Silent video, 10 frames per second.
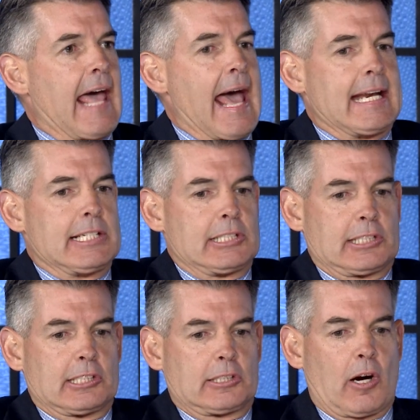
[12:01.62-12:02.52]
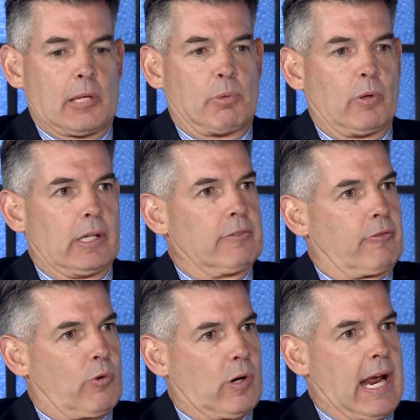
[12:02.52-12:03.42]
is the starting point
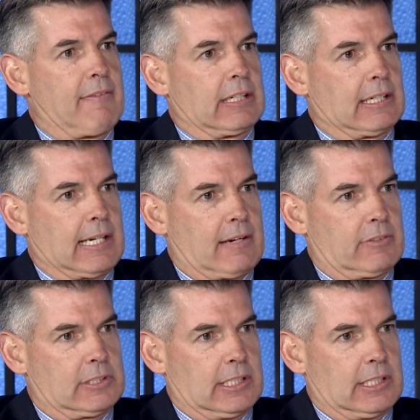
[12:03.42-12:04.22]
for having a conversation.